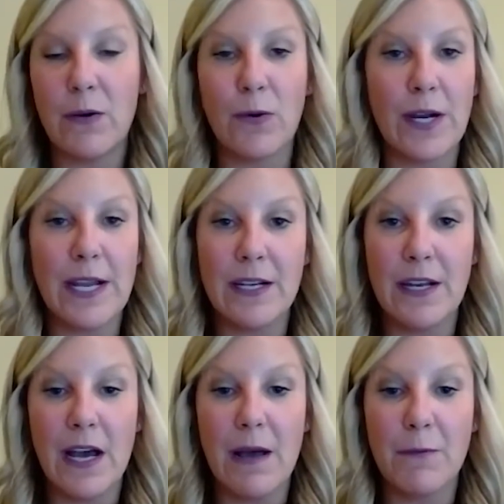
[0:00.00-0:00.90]
or
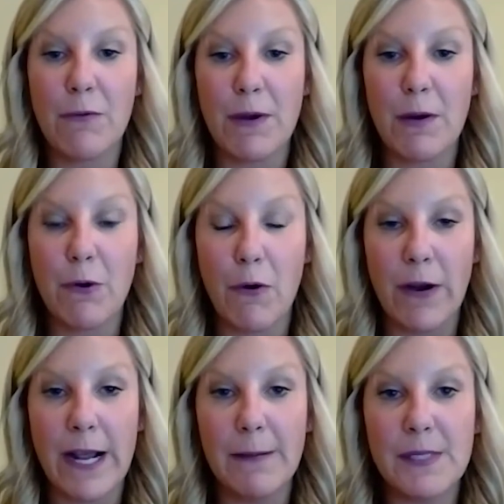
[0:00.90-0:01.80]
in career
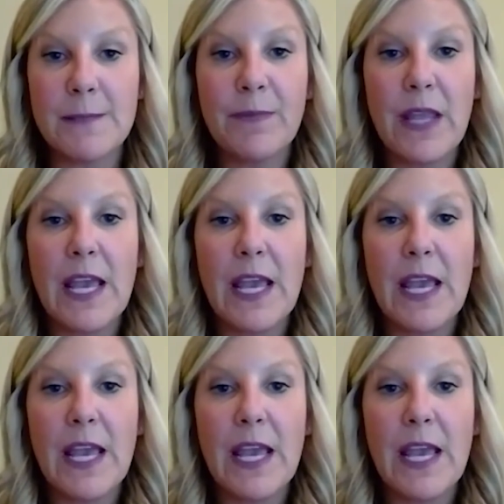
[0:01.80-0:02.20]
programs.